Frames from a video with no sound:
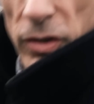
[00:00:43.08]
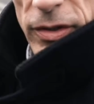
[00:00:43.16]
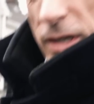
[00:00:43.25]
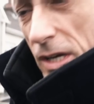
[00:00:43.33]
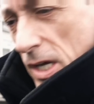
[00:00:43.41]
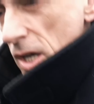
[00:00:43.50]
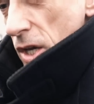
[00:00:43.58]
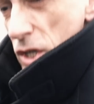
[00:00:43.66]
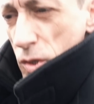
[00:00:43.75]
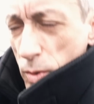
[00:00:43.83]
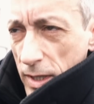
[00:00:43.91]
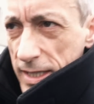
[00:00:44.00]
on,
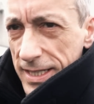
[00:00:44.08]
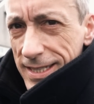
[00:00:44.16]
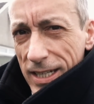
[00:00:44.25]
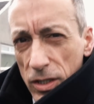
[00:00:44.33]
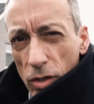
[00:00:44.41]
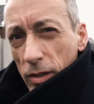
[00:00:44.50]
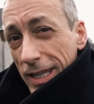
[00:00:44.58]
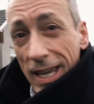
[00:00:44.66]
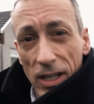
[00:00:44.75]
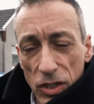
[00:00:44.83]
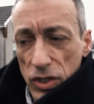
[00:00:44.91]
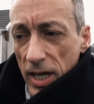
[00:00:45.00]
so I did not
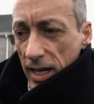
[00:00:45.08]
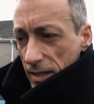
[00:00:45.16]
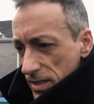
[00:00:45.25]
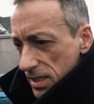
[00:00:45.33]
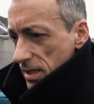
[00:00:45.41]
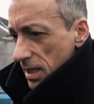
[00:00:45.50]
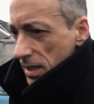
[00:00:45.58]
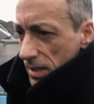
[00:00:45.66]
get a chance